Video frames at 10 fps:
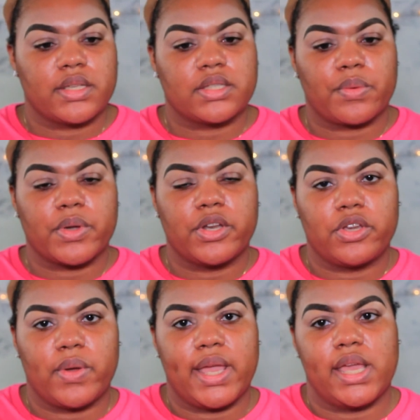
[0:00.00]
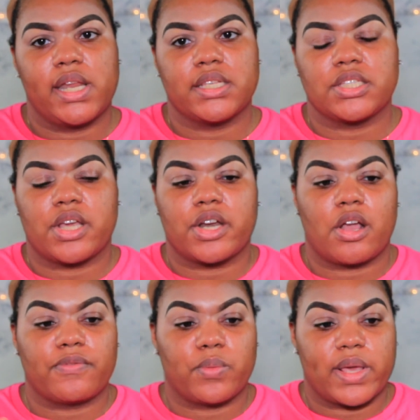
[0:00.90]
So we're going to go ahead and start
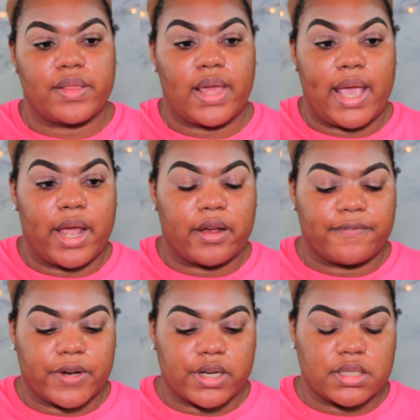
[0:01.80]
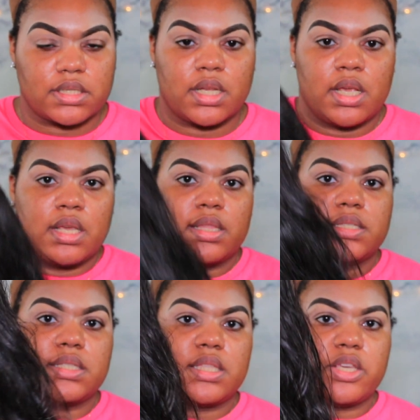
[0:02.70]
off with hair first.
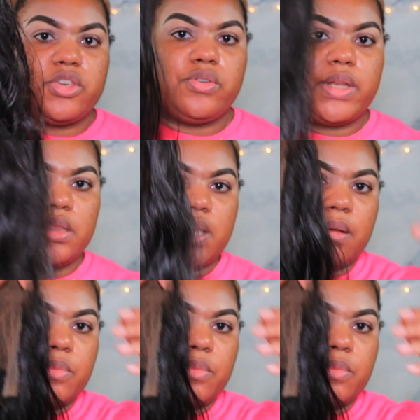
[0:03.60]
This is the unit that